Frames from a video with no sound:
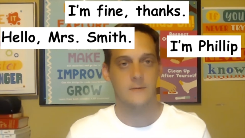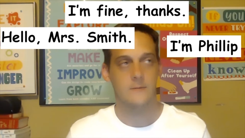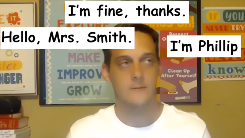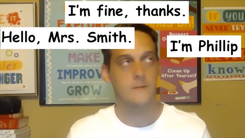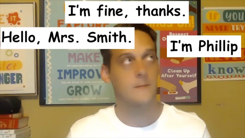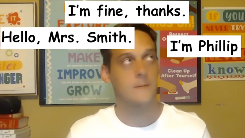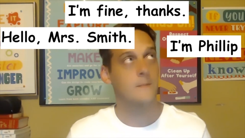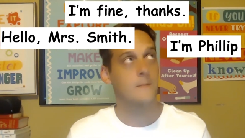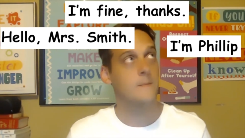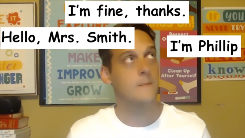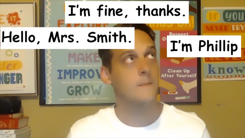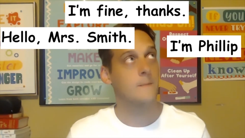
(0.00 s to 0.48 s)

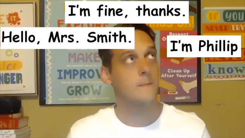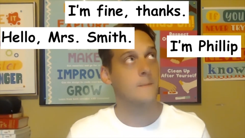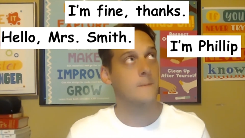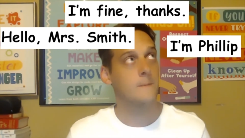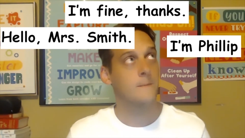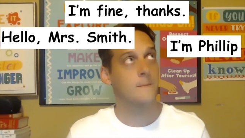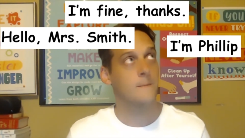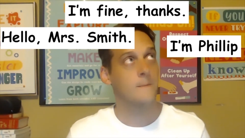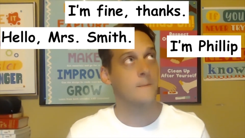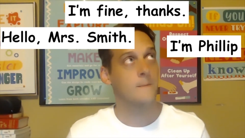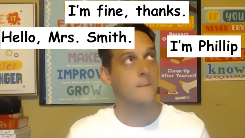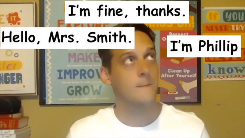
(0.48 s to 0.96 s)

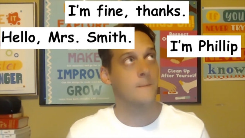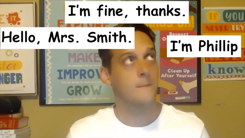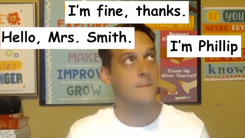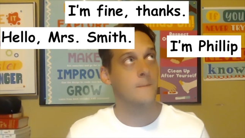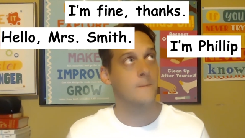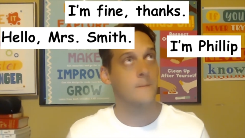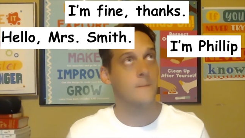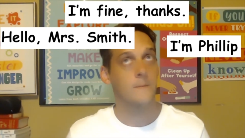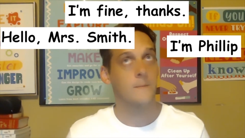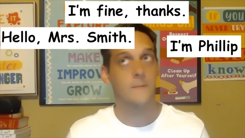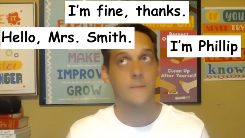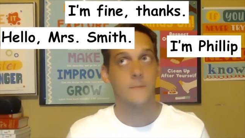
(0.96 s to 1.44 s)

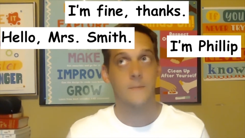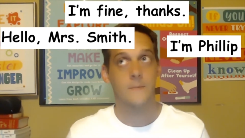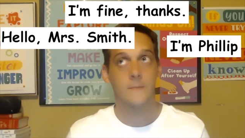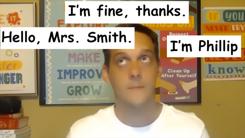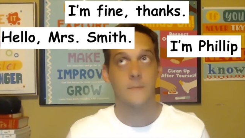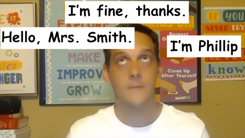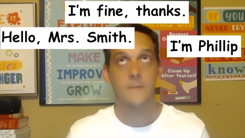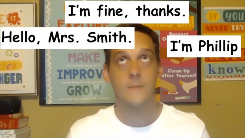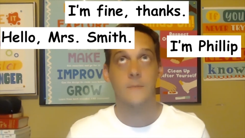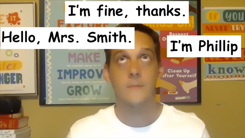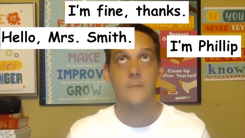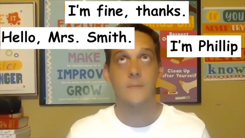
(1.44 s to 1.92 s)

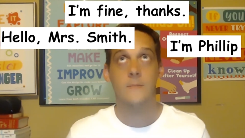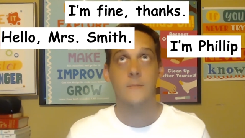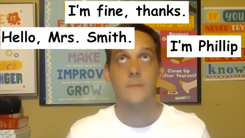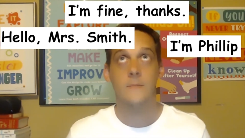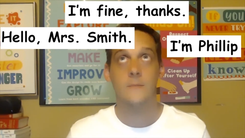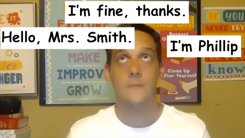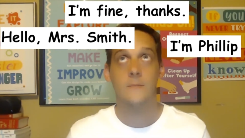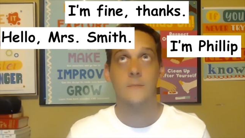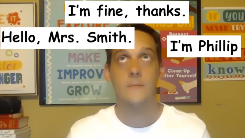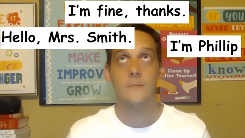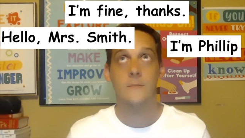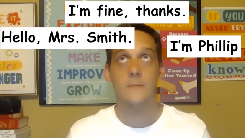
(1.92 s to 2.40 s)

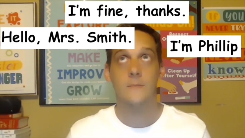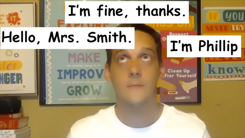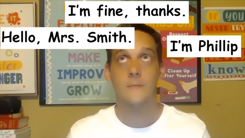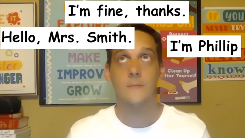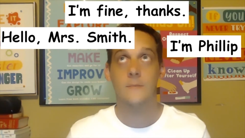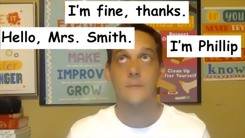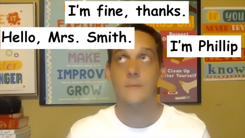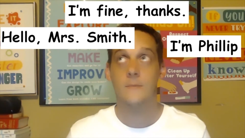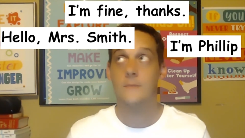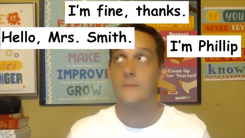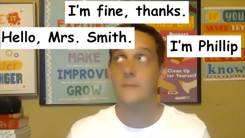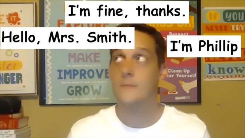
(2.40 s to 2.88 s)

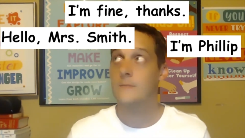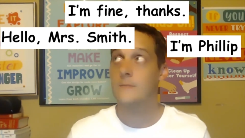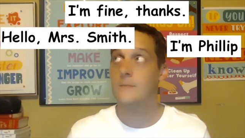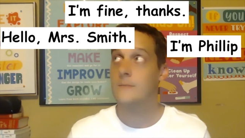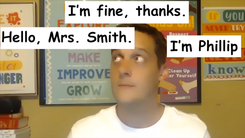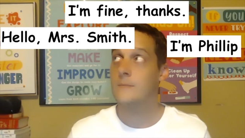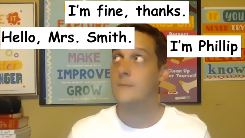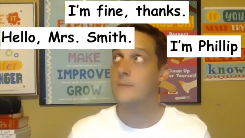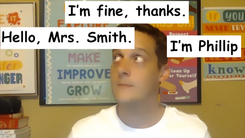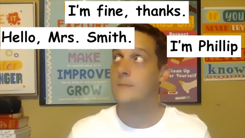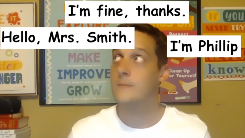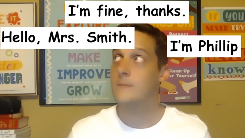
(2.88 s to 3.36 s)

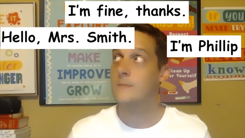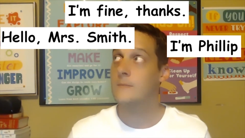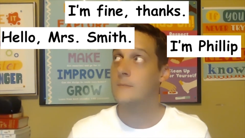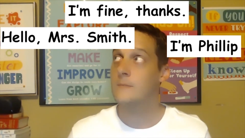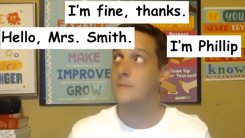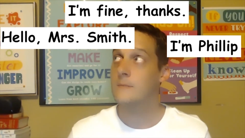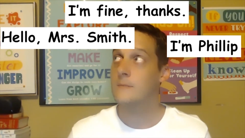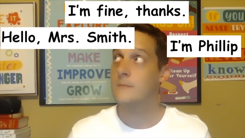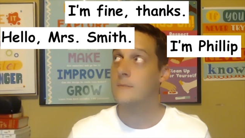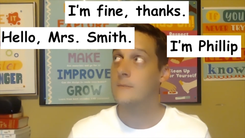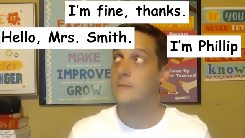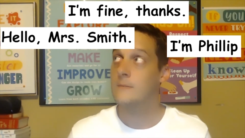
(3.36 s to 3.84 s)

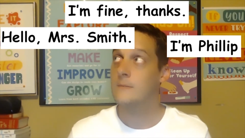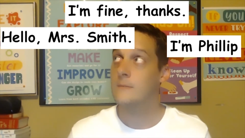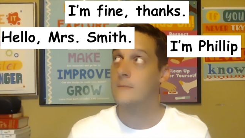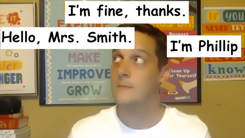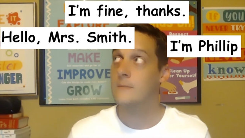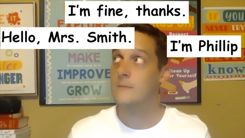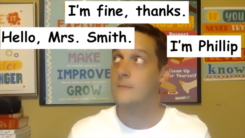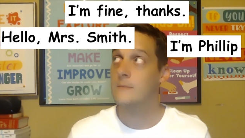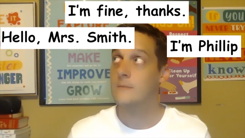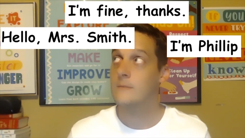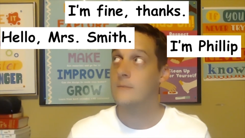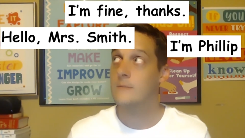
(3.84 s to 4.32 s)

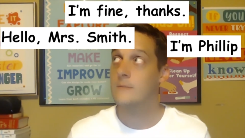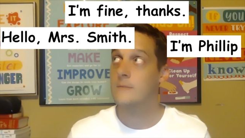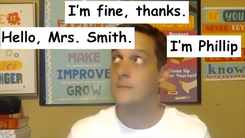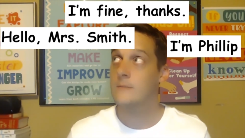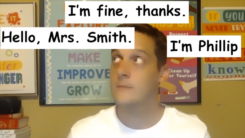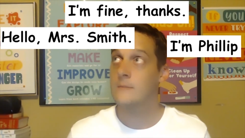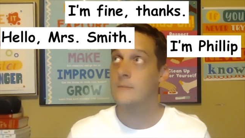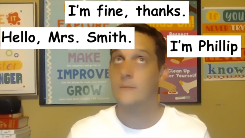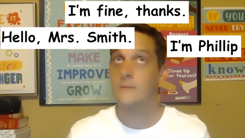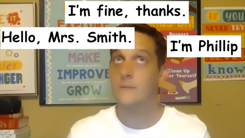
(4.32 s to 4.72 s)
Nothing is said.